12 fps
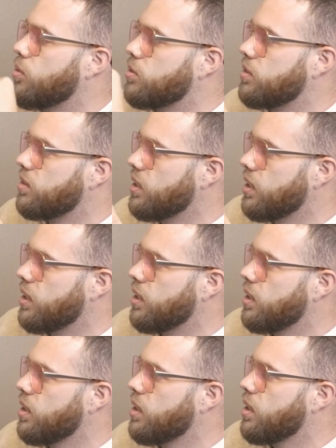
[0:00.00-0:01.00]
see
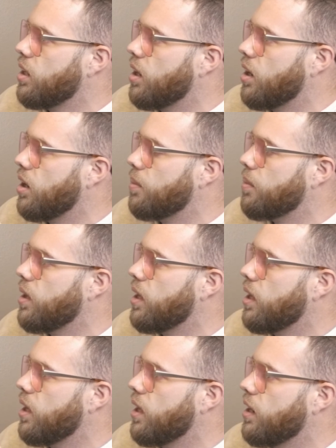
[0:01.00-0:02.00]
it,
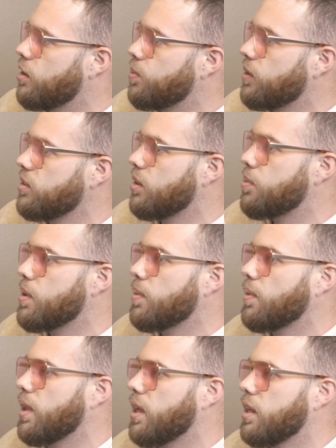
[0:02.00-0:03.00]
and especially the
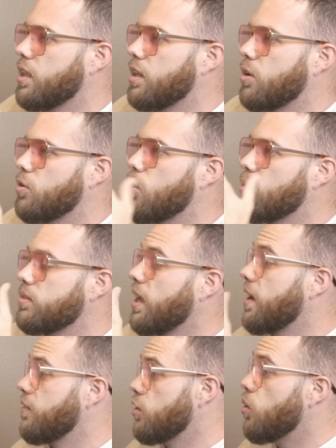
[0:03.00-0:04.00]
people that no
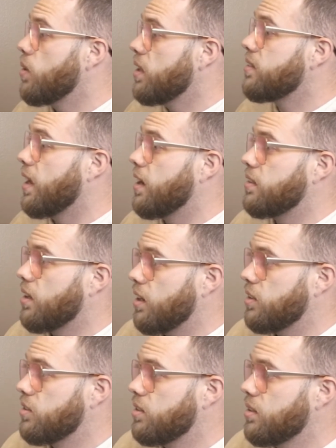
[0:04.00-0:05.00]
one is out of
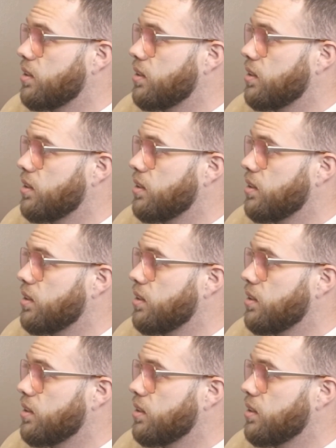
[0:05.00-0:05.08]
touch.